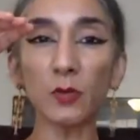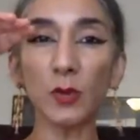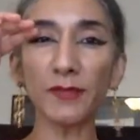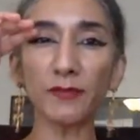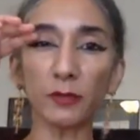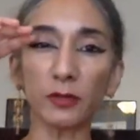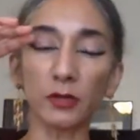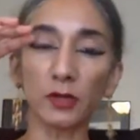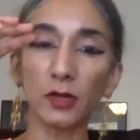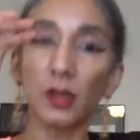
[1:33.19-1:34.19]
away
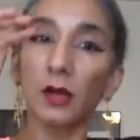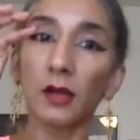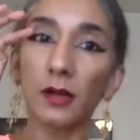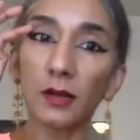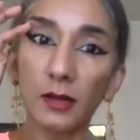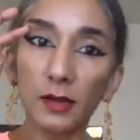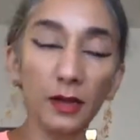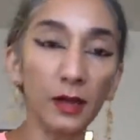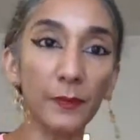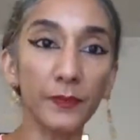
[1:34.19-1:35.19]

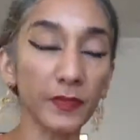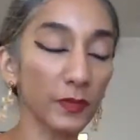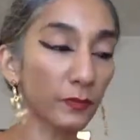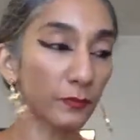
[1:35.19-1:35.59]
um,